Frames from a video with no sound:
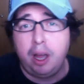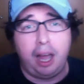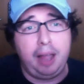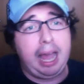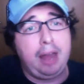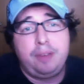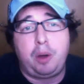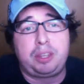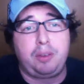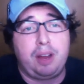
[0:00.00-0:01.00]
I don't even know
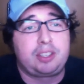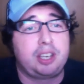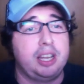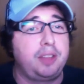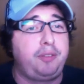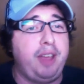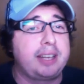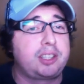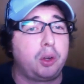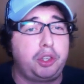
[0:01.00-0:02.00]
what the rest of it is. The
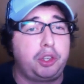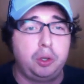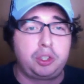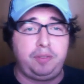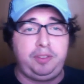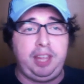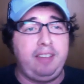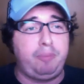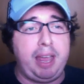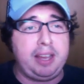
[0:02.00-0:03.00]
fans don't choose if
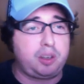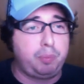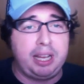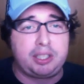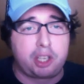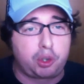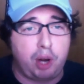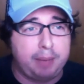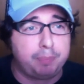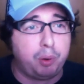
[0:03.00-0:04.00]
Dave masturbates to
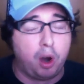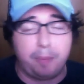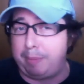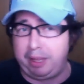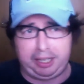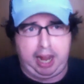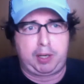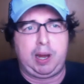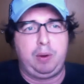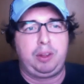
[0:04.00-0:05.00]
tranny porn. And I'm like, I
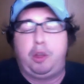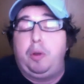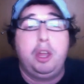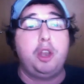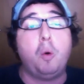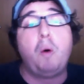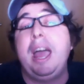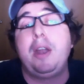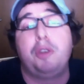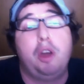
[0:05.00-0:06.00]
agree with you. Know why
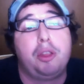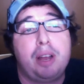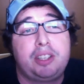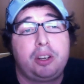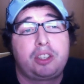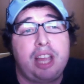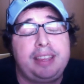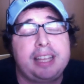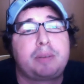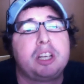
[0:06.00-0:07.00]
I don't know the rest of your
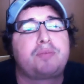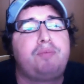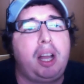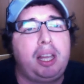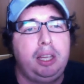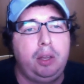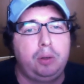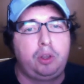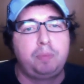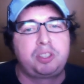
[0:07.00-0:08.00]
sentence? Because fucking
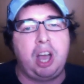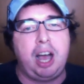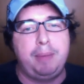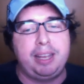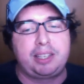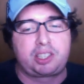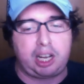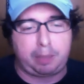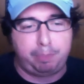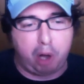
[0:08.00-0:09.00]
YouTube's comments
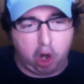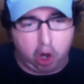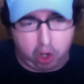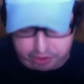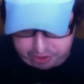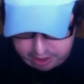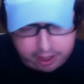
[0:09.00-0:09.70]
suck balls.